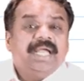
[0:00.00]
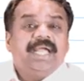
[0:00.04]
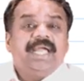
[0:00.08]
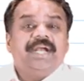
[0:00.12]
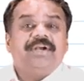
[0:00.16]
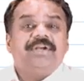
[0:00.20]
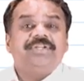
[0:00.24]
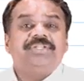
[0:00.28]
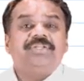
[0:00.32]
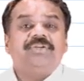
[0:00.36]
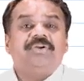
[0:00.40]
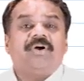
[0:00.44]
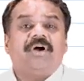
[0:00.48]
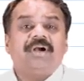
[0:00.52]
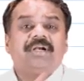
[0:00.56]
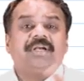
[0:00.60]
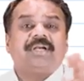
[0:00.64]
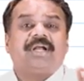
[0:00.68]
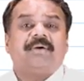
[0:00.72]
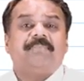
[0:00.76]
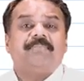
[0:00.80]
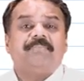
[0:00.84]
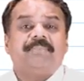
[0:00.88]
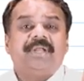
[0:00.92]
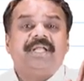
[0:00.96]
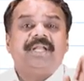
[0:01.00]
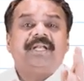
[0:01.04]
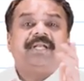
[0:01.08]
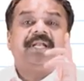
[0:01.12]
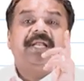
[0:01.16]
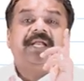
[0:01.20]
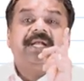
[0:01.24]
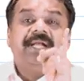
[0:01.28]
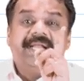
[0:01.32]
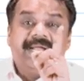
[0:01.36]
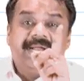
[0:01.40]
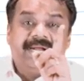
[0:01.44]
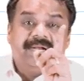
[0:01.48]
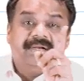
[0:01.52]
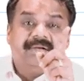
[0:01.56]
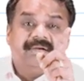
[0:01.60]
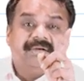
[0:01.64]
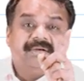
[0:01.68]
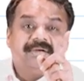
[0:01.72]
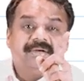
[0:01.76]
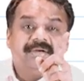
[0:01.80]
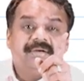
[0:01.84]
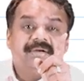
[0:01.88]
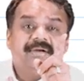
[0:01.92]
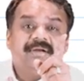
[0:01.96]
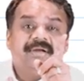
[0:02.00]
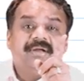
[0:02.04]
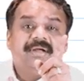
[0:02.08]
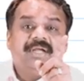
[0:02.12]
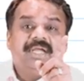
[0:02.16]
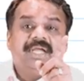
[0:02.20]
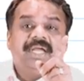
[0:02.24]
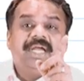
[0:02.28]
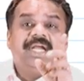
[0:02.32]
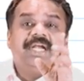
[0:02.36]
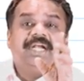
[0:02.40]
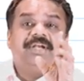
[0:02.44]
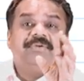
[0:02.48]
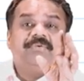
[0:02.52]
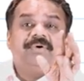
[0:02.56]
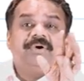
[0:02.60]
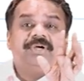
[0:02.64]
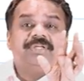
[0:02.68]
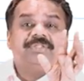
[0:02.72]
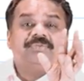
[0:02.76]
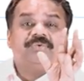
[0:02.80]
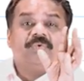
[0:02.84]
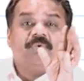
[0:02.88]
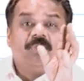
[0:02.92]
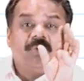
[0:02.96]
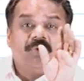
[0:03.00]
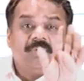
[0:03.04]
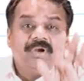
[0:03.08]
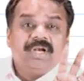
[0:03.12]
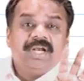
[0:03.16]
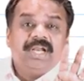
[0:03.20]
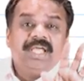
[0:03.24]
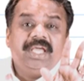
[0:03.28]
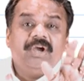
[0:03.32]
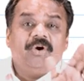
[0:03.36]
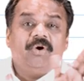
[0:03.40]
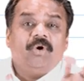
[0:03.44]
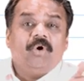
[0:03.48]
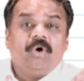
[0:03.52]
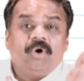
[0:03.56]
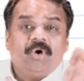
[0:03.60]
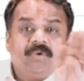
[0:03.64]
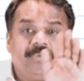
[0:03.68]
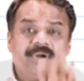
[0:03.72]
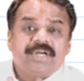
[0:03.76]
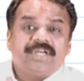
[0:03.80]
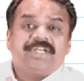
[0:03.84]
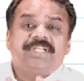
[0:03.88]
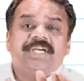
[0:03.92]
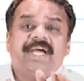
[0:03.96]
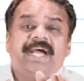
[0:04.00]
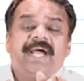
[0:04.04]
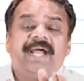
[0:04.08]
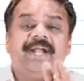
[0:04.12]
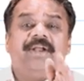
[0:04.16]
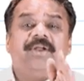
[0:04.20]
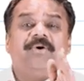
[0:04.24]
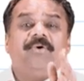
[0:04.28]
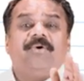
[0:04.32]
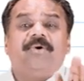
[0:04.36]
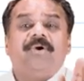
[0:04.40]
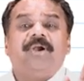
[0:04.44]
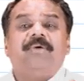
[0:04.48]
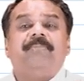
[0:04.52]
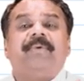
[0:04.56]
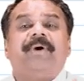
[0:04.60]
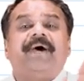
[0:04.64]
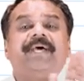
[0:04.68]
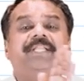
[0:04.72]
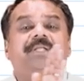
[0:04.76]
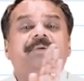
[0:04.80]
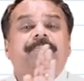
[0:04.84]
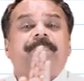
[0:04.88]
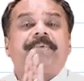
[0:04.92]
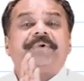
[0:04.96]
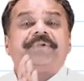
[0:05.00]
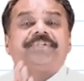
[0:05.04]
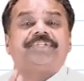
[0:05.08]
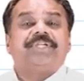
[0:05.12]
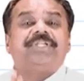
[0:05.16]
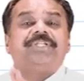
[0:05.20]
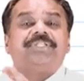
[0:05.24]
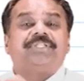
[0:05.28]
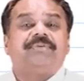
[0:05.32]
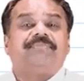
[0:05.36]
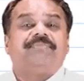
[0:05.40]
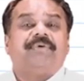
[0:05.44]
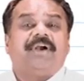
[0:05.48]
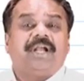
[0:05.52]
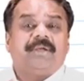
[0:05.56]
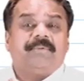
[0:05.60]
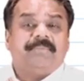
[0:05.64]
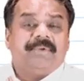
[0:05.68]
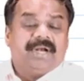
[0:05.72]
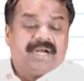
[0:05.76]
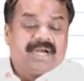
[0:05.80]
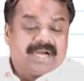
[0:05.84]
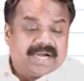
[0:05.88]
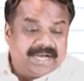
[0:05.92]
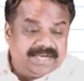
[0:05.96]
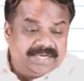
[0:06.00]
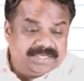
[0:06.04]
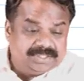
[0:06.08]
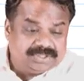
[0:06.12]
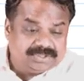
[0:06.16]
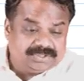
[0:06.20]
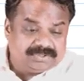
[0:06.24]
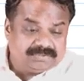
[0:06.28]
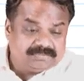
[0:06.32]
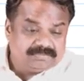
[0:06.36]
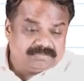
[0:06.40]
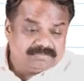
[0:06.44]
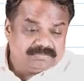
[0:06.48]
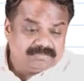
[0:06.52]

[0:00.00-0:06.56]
It is not completely dead. It was only overshadowed by the presence of fundamental rights.